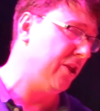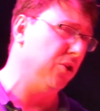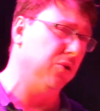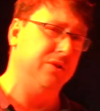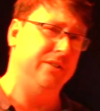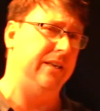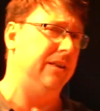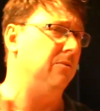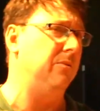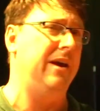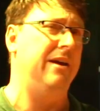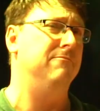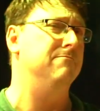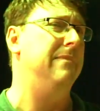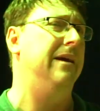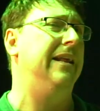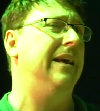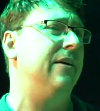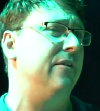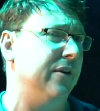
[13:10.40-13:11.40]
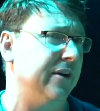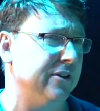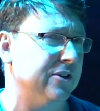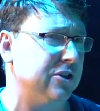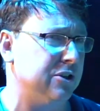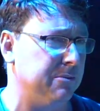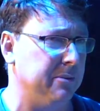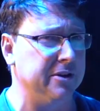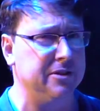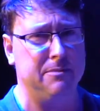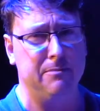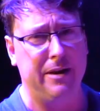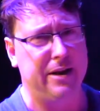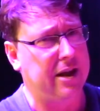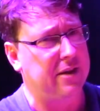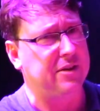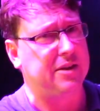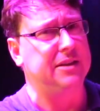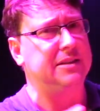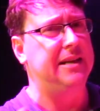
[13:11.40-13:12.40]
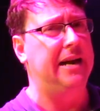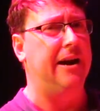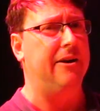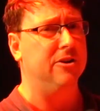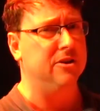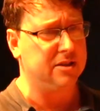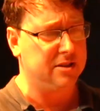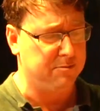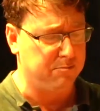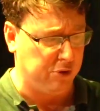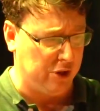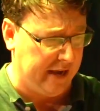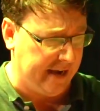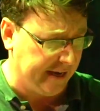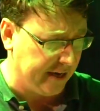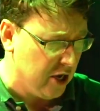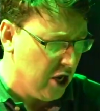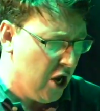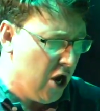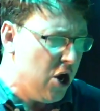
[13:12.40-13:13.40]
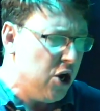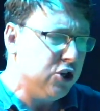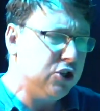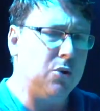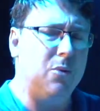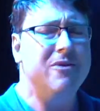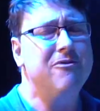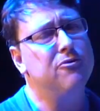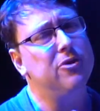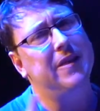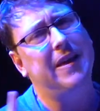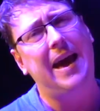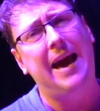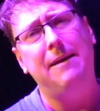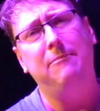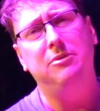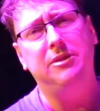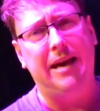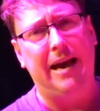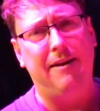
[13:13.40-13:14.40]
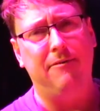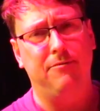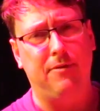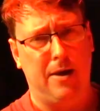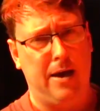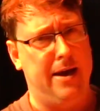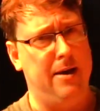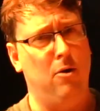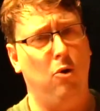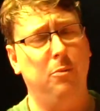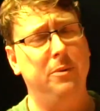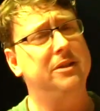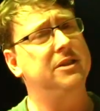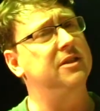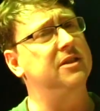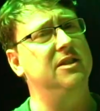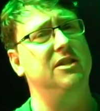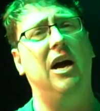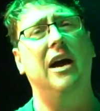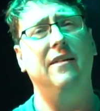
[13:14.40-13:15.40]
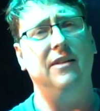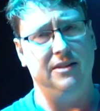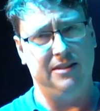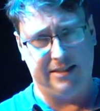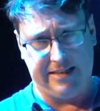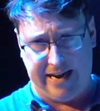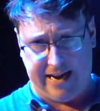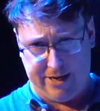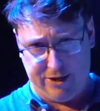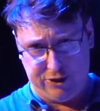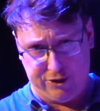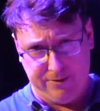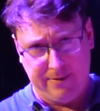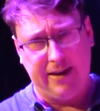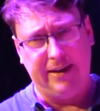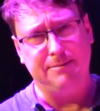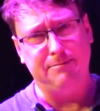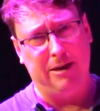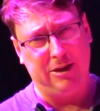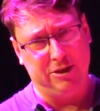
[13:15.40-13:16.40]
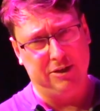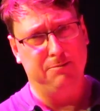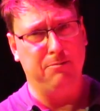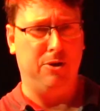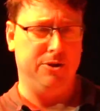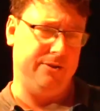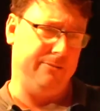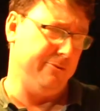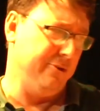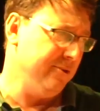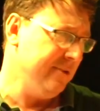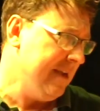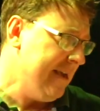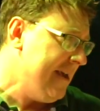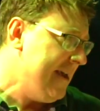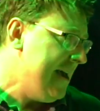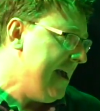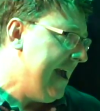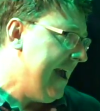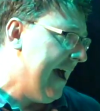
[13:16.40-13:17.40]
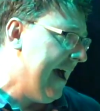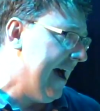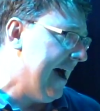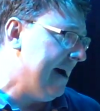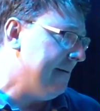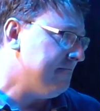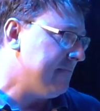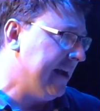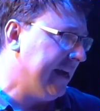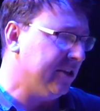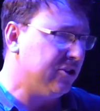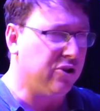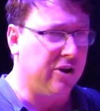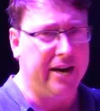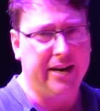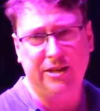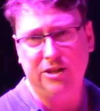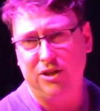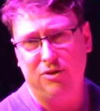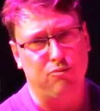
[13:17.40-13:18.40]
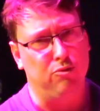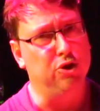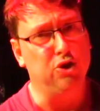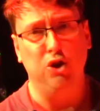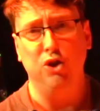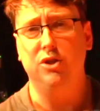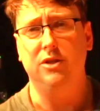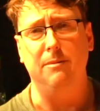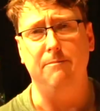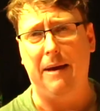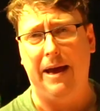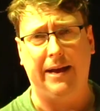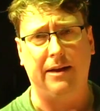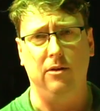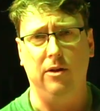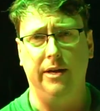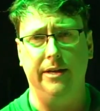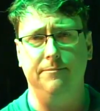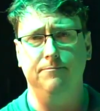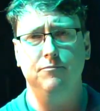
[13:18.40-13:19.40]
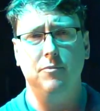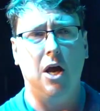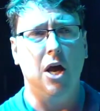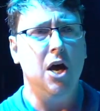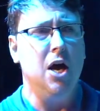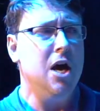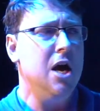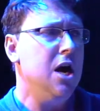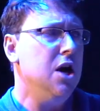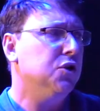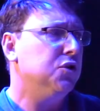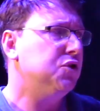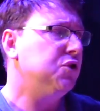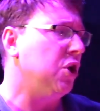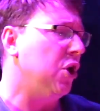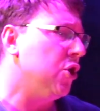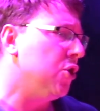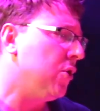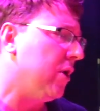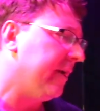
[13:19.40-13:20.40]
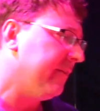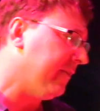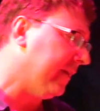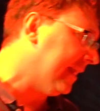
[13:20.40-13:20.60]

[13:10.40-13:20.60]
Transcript: you'll see that we have many other instruments and many other guitarists playing. So we've really aimed to have almost a silent stage as much as possible, and trying to just reduce the backline. So if I